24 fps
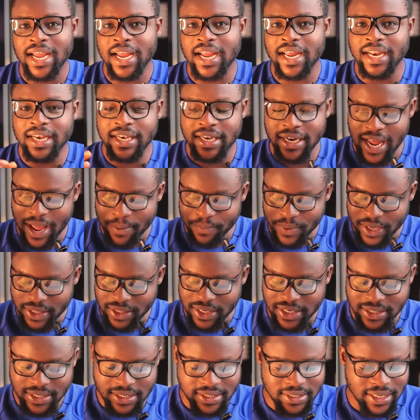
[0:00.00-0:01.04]
And I
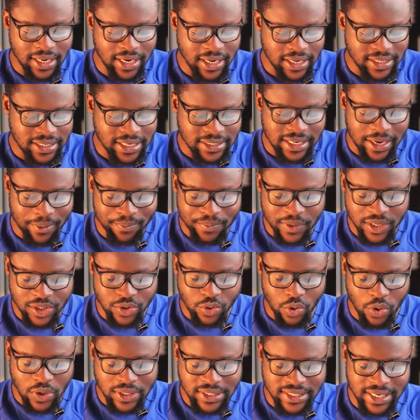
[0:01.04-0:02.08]
mean, this is the latest
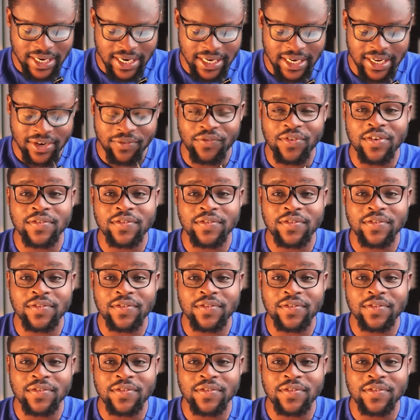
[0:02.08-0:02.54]
update concerning